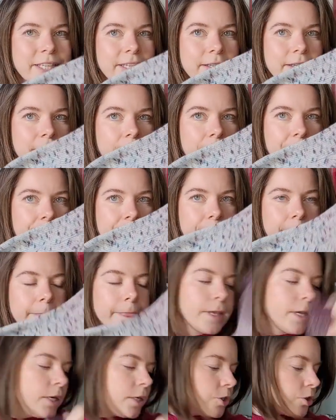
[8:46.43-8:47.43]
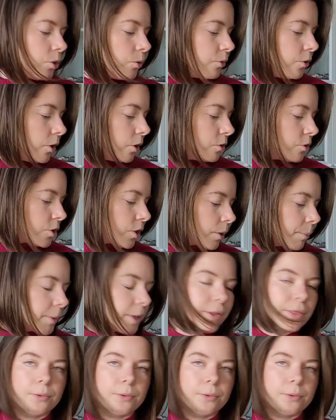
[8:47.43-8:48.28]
Yeah, so those are my